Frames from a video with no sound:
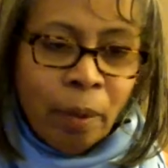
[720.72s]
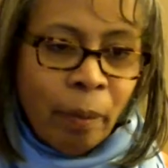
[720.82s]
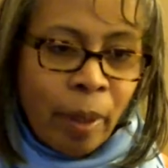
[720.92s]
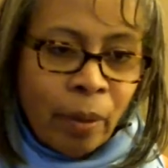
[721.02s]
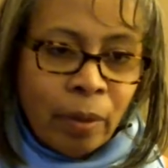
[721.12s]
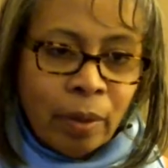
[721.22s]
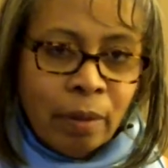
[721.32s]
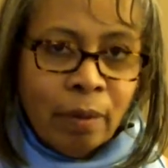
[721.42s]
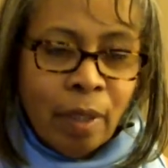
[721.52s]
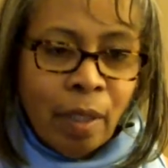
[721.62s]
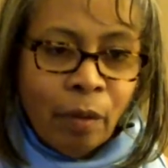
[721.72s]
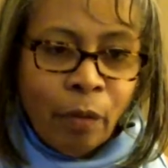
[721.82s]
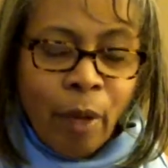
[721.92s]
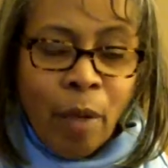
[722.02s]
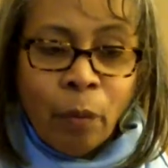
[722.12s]
theoretical
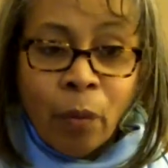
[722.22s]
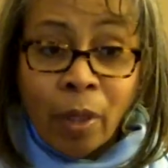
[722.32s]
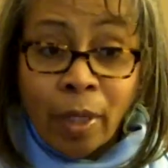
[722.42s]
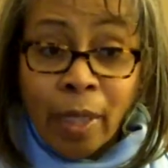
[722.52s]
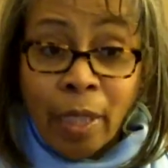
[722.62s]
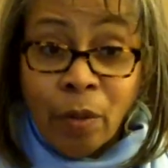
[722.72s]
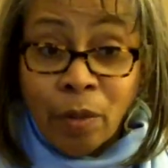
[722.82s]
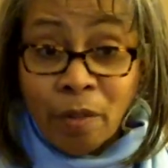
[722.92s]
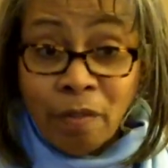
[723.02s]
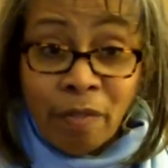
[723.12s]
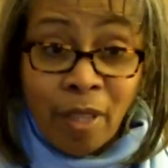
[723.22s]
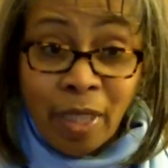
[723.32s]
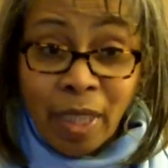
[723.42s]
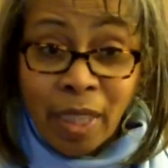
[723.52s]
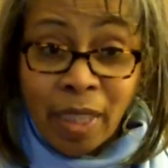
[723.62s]
groundwork laid on the front
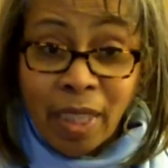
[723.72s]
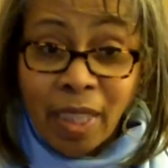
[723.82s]
end.